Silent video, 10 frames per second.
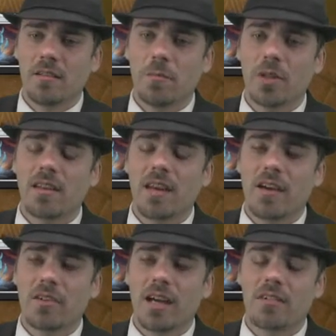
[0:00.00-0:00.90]
put the
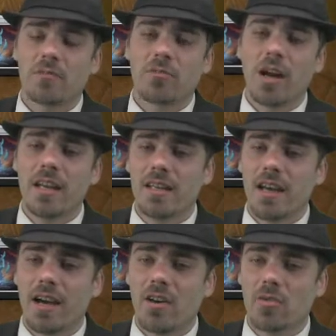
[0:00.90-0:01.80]
counter on right
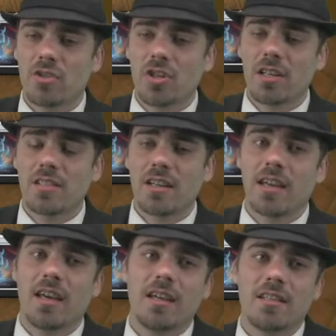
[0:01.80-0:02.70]
now, just in
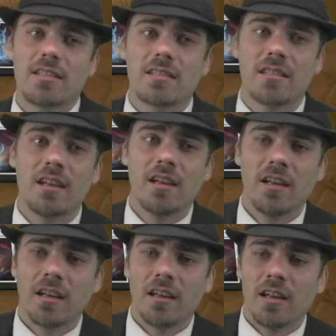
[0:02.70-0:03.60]
case.
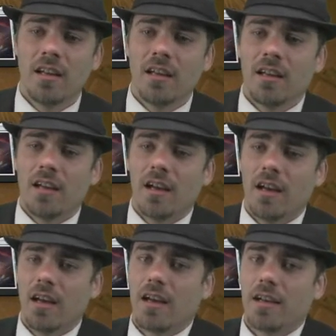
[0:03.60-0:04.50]

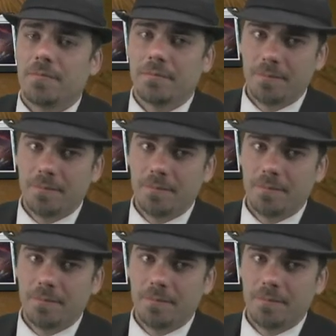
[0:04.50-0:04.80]
Oh